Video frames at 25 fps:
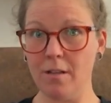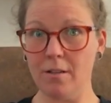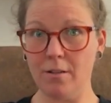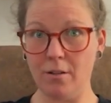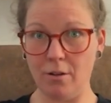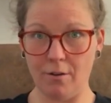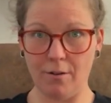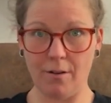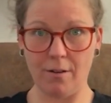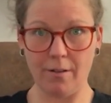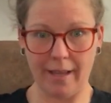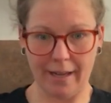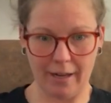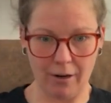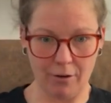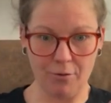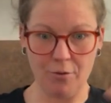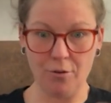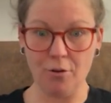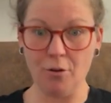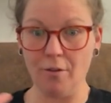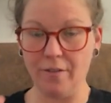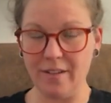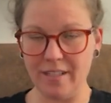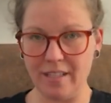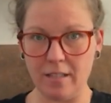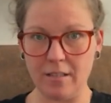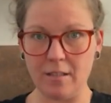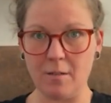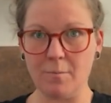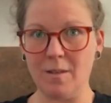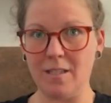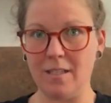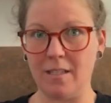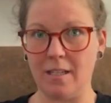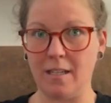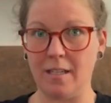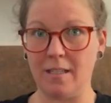Like our nervous system
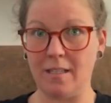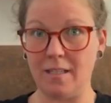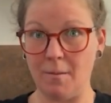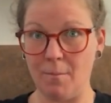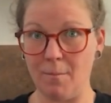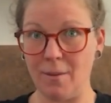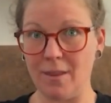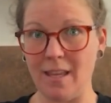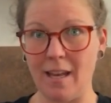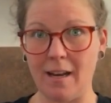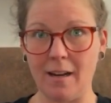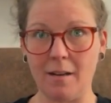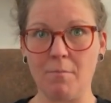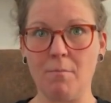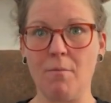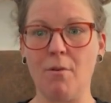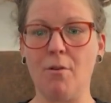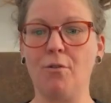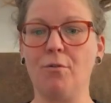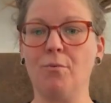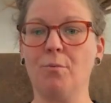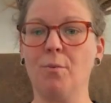is in sympathetic mode,